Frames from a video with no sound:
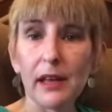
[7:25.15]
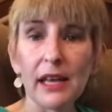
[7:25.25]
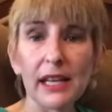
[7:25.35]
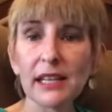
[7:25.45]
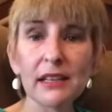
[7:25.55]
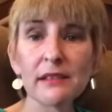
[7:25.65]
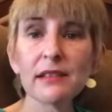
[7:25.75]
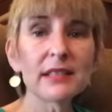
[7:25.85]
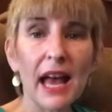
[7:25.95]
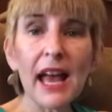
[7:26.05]
He didn't
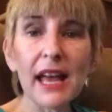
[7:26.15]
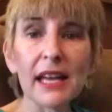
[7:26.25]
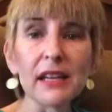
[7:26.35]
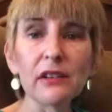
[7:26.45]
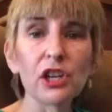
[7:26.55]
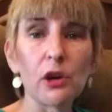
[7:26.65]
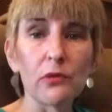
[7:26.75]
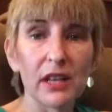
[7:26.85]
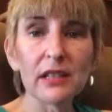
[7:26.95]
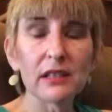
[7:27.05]
say, you know,
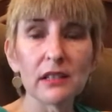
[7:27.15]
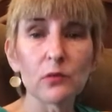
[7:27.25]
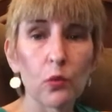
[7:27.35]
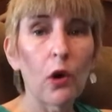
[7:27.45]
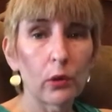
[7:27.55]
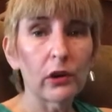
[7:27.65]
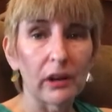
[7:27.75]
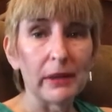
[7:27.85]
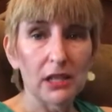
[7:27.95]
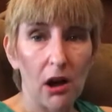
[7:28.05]
this is what we're going
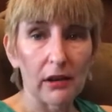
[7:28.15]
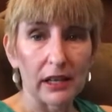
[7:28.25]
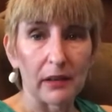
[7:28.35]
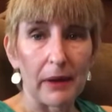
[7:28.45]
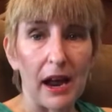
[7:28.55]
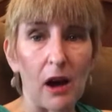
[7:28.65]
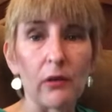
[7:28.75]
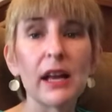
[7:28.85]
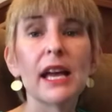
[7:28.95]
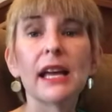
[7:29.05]
to be talking about.